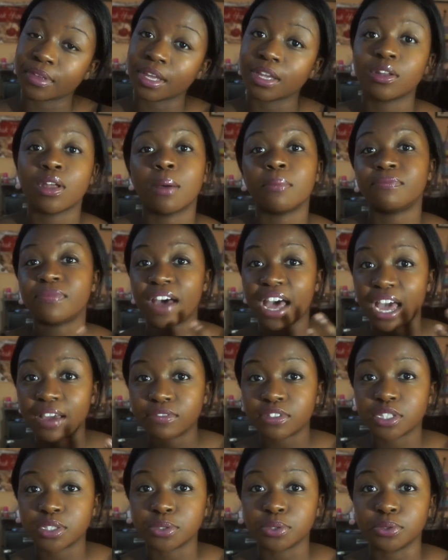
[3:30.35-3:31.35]
You know, I'm
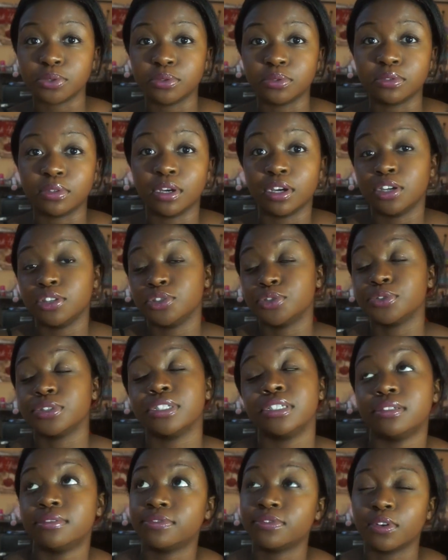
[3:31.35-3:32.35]
5'2",
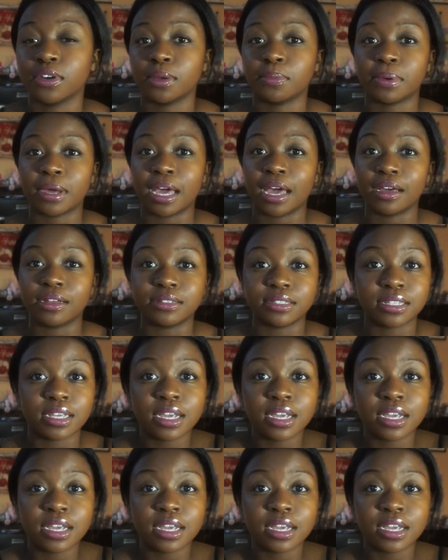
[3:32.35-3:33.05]
140 pounds.